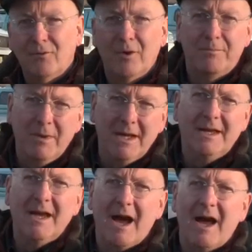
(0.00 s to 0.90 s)
with
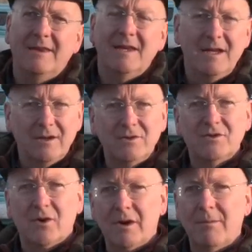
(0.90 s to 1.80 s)
big
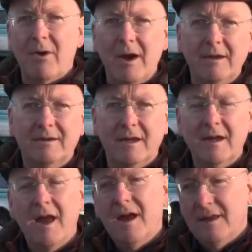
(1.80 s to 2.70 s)
needles on them or anything.